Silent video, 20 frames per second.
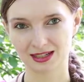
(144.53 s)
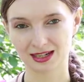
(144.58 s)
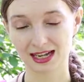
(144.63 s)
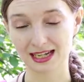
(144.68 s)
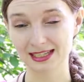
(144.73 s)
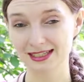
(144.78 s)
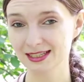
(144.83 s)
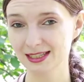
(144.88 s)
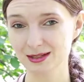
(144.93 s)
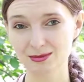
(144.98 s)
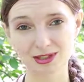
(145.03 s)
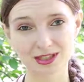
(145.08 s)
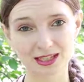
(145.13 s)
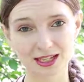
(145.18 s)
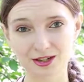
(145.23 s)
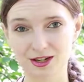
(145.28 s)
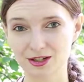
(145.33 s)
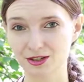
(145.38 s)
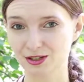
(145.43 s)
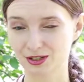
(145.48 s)
And
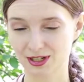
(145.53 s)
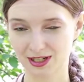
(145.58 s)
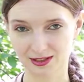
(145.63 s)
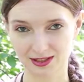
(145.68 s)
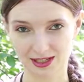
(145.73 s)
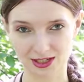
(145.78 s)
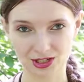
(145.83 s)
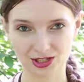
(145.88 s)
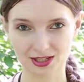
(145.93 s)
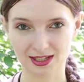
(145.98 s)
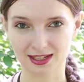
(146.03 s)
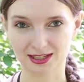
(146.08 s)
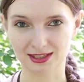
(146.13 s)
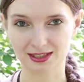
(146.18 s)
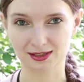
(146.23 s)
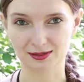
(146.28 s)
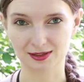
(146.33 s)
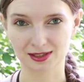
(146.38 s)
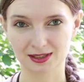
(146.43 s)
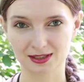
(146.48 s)
similar are Trayodashi
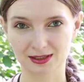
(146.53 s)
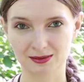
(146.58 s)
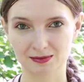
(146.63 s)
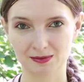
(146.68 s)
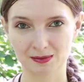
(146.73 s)
natives.